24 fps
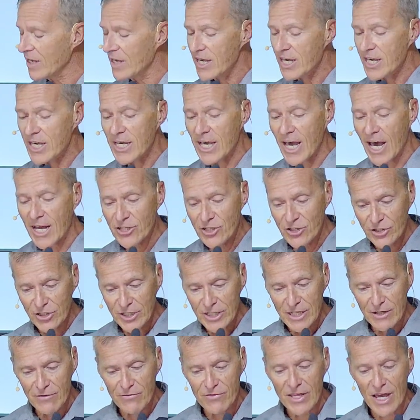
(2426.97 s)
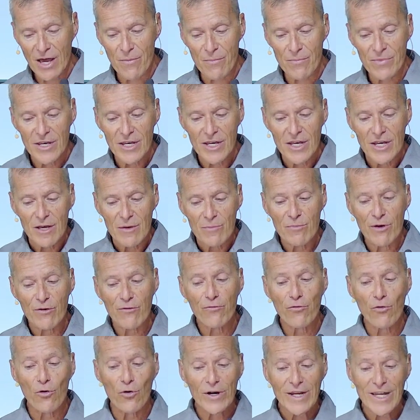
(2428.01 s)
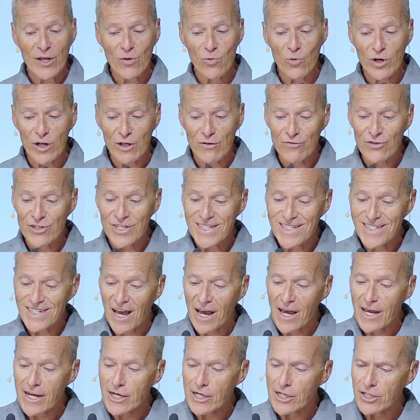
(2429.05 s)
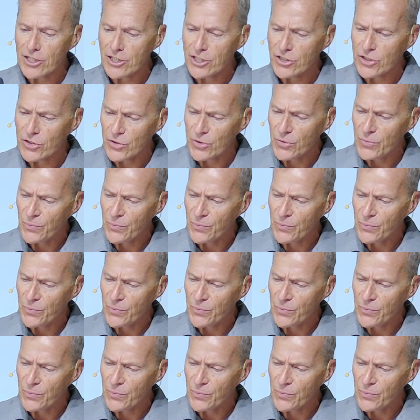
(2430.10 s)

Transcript: He had to leave them before he would have desired to.